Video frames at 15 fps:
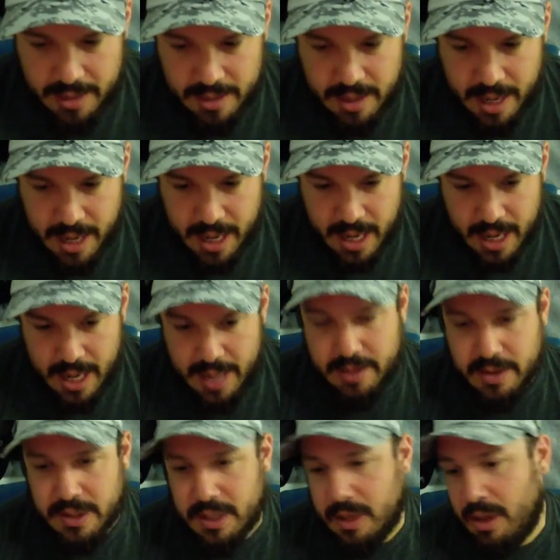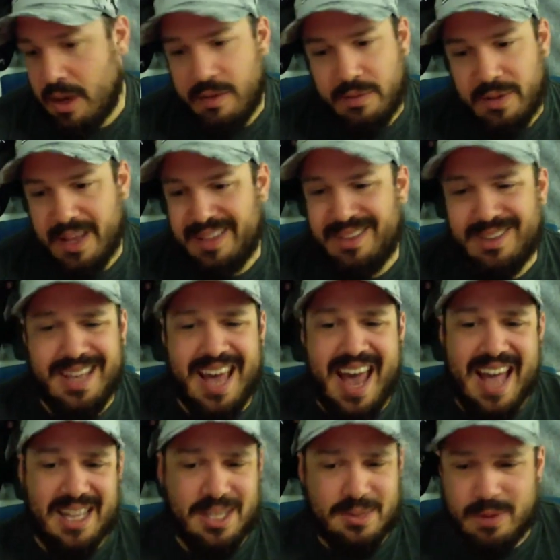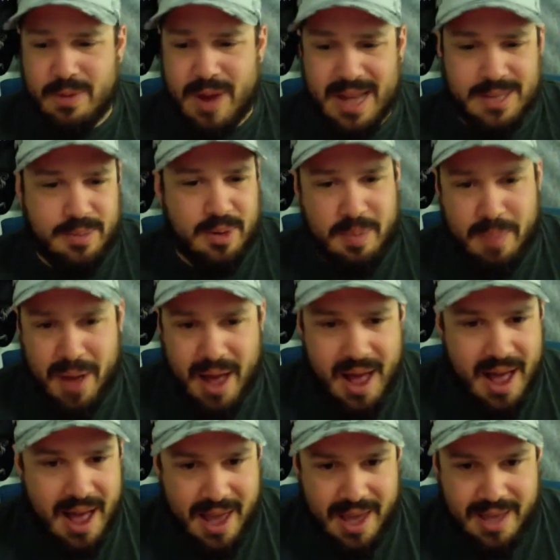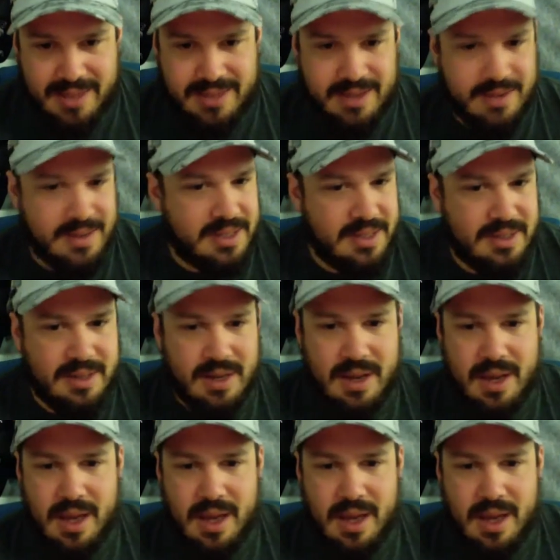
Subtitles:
there is a lot of there's hats for Raspberry Pis. There's